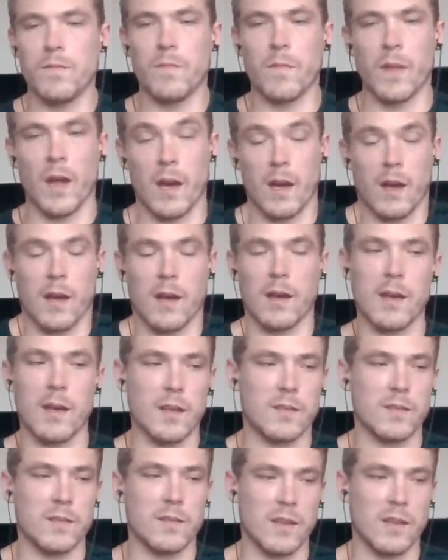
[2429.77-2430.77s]
Uh,
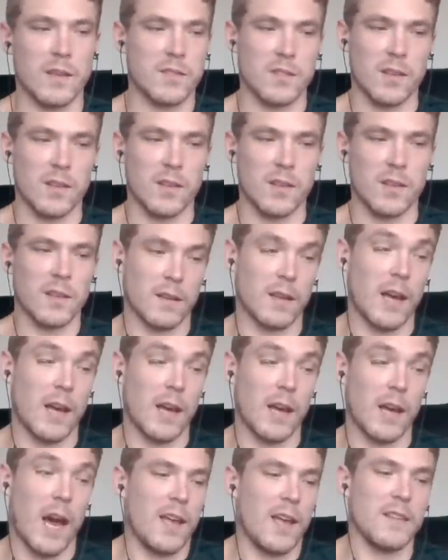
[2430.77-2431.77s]
it's it's like
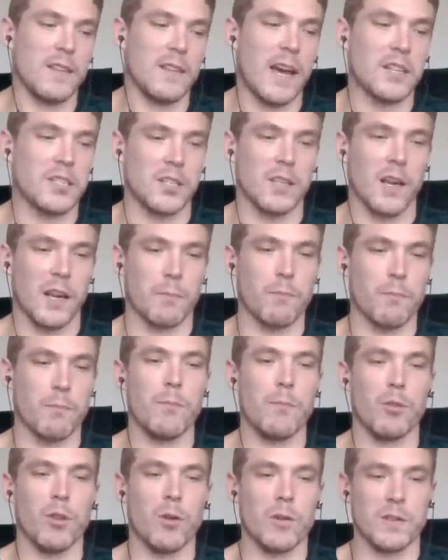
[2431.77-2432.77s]
it's actually like
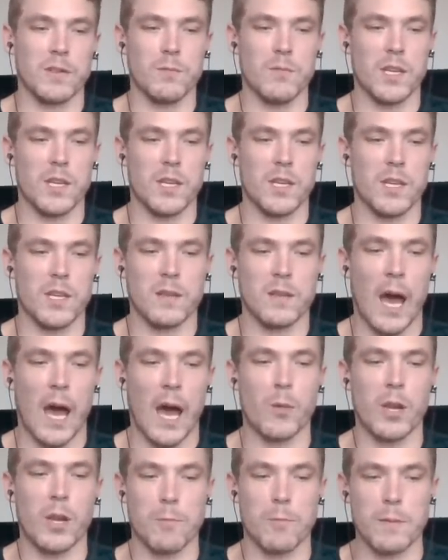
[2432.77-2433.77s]
mind blowing to me that
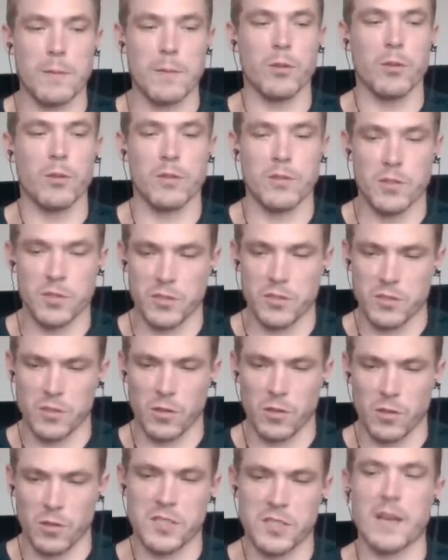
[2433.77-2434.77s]
how many people are just
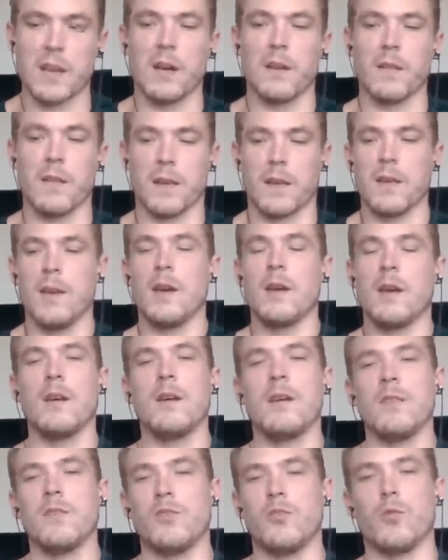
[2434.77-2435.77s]
so set on like
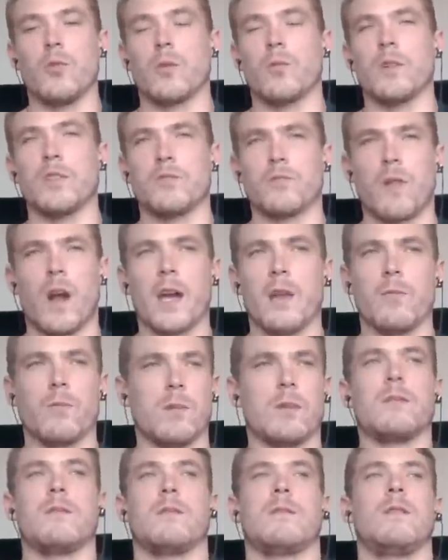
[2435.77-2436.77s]
doing what's right
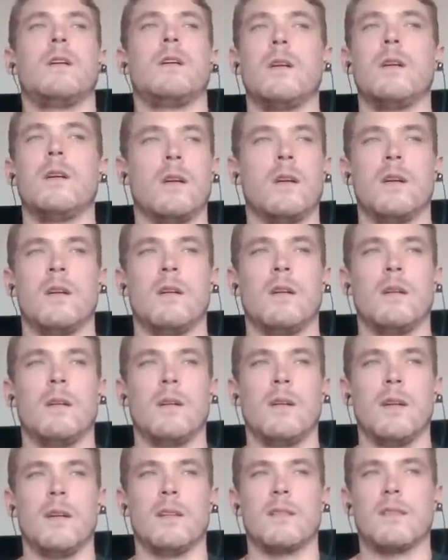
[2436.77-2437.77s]
when
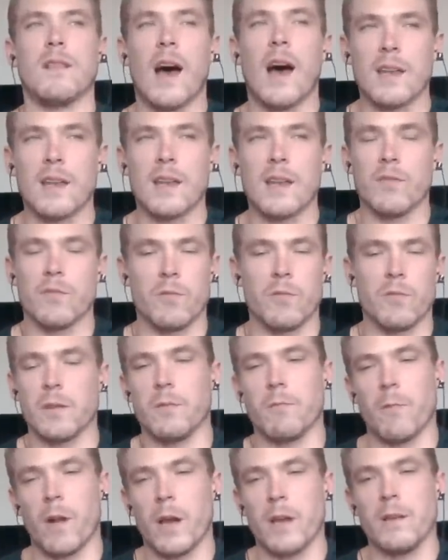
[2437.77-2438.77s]
it's not even
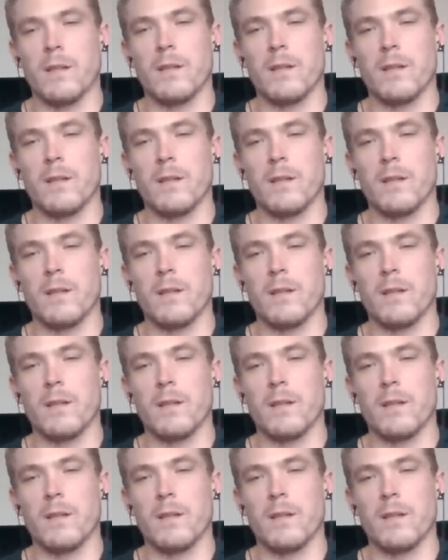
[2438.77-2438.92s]
really right,